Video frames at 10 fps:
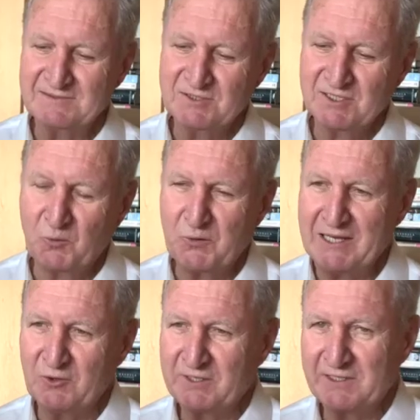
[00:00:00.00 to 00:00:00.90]
You know,
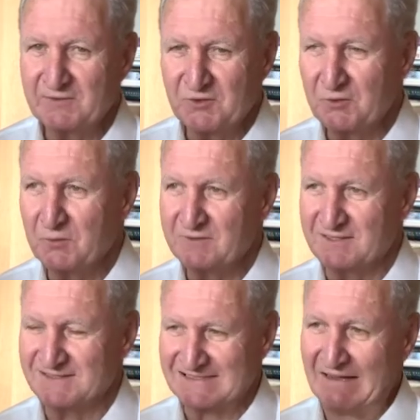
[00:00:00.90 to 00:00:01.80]
we're looking to
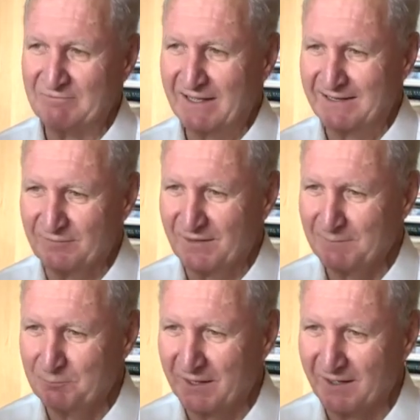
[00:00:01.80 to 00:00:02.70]
discover and
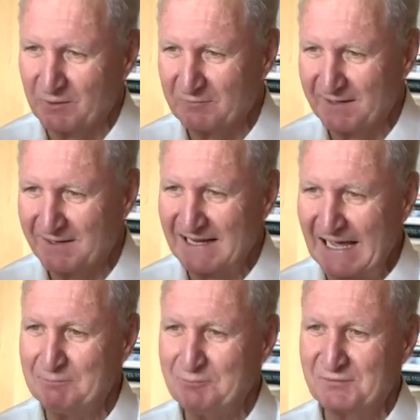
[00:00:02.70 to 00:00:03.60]
develop here. We've had an
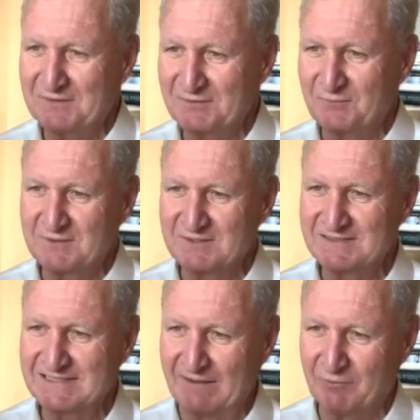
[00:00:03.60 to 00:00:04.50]
absence of
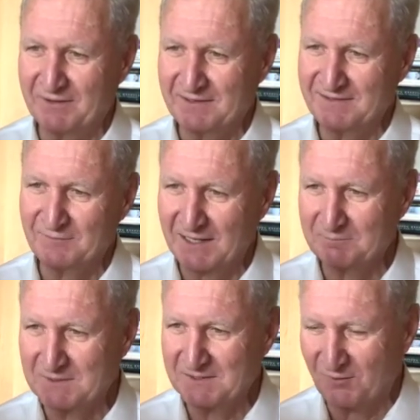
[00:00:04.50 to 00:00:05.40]
discovery and
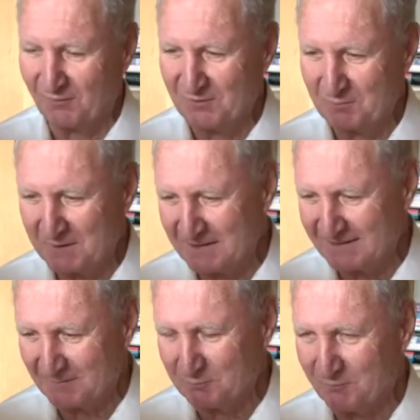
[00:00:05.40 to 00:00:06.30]
development after
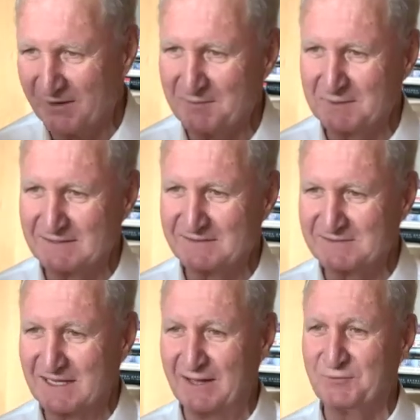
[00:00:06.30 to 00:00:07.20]
being a very big
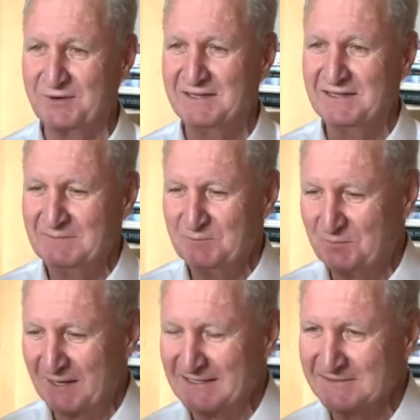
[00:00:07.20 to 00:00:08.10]
discovery
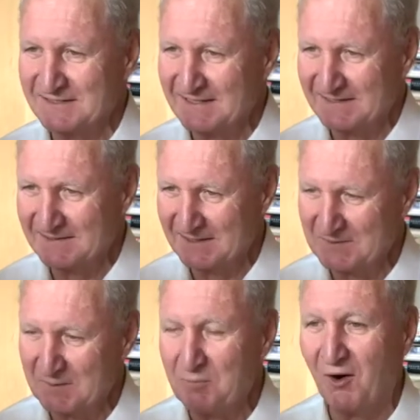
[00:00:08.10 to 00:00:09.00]
place
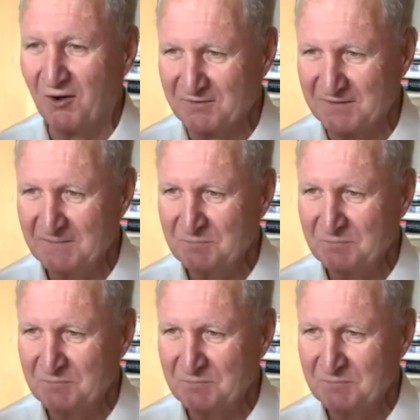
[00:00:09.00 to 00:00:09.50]
in the past.